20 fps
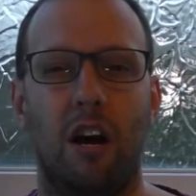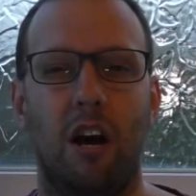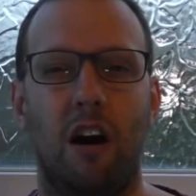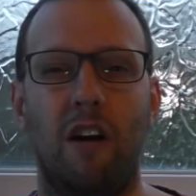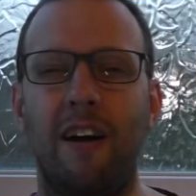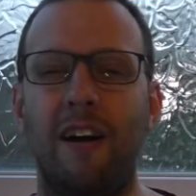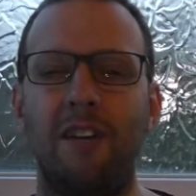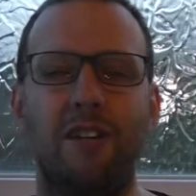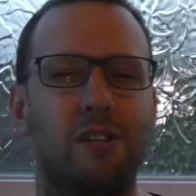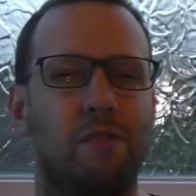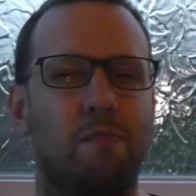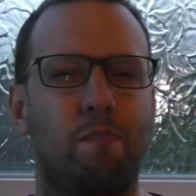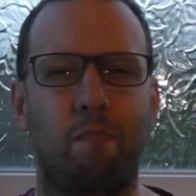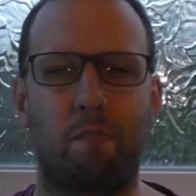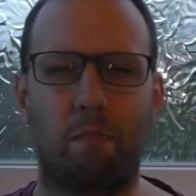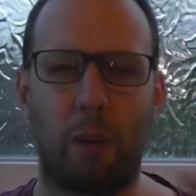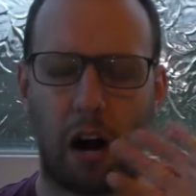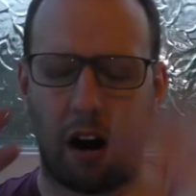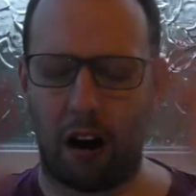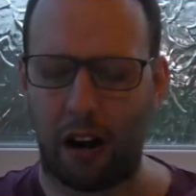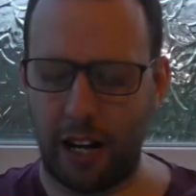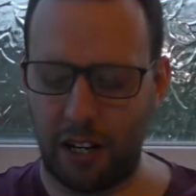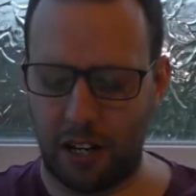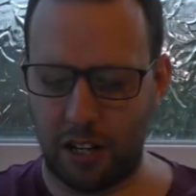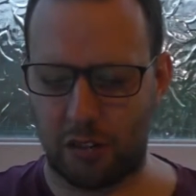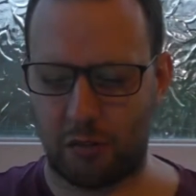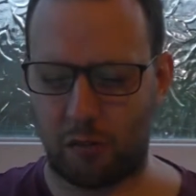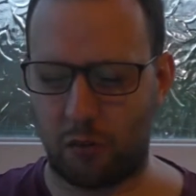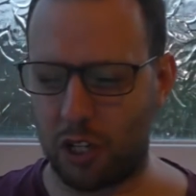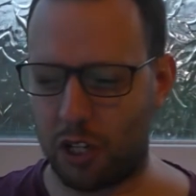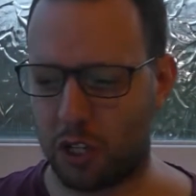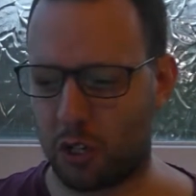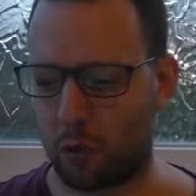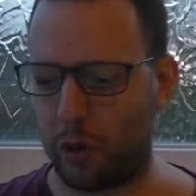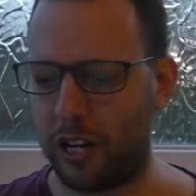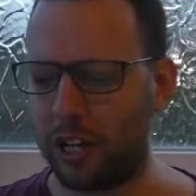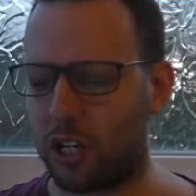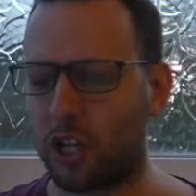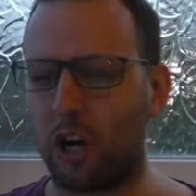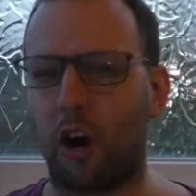All right, just bye. Just
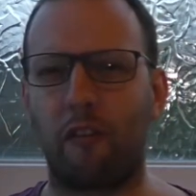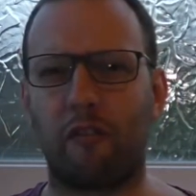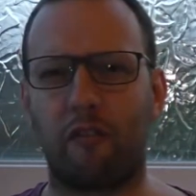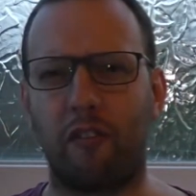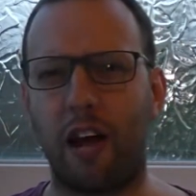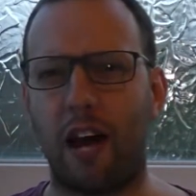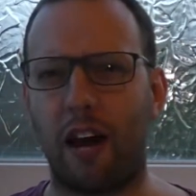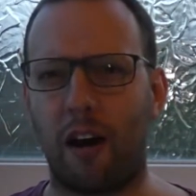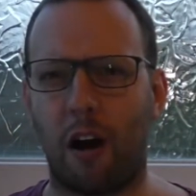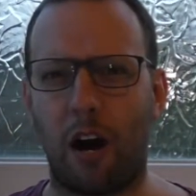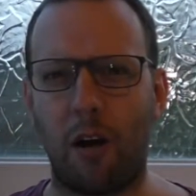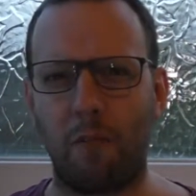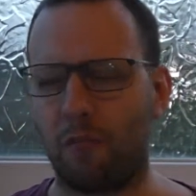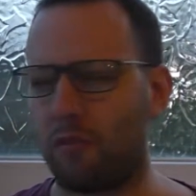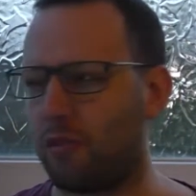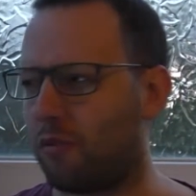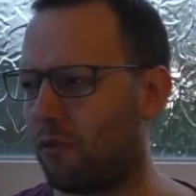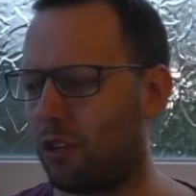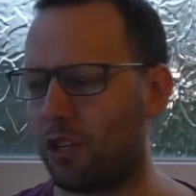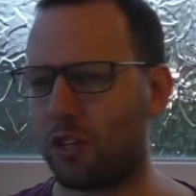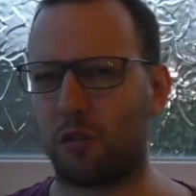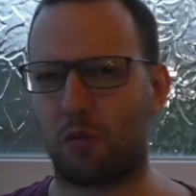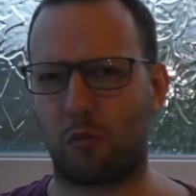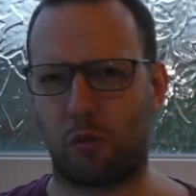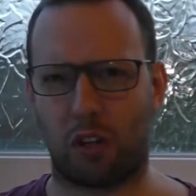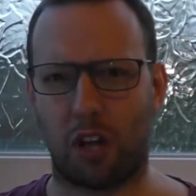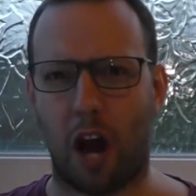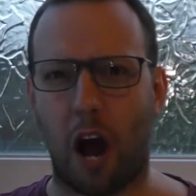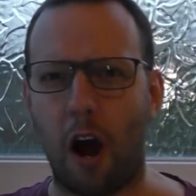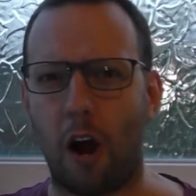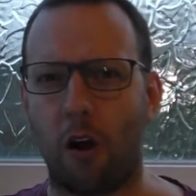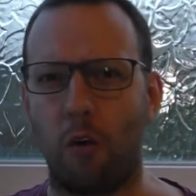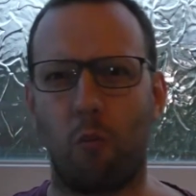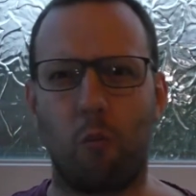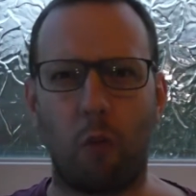switch off now and just go.